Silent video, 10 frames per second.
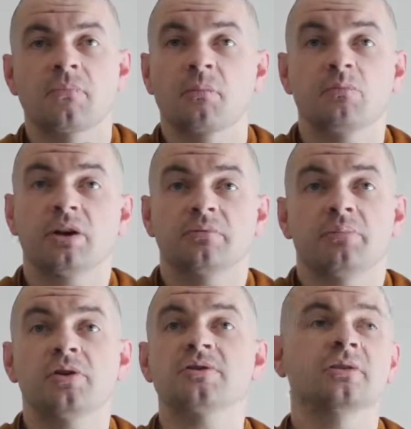But
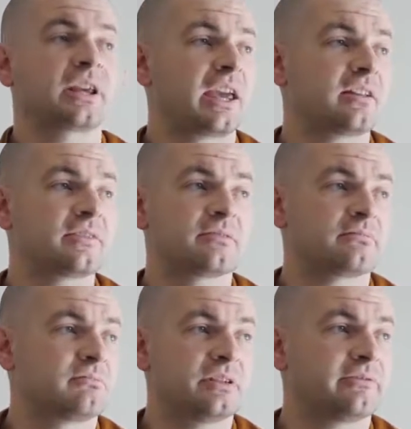personal accounts,
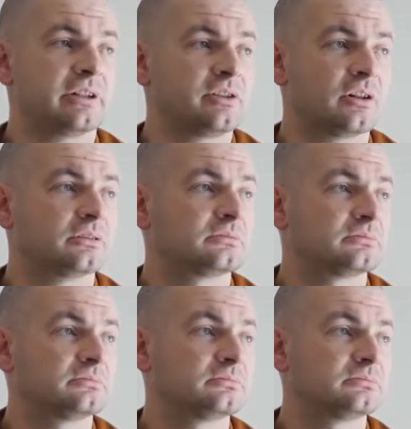definitely not.
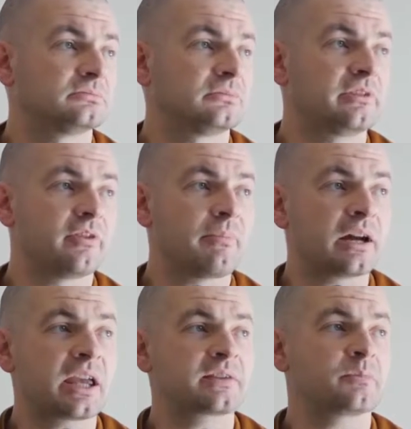If a
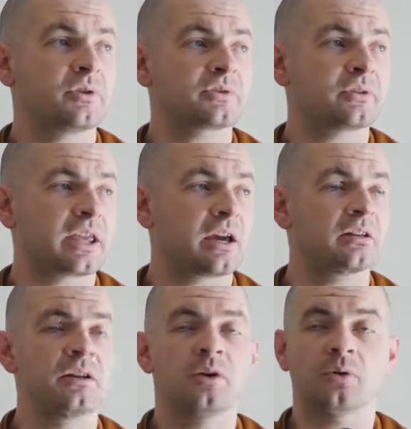monk has a personal
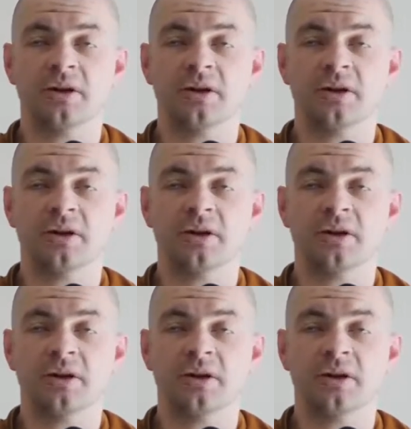account or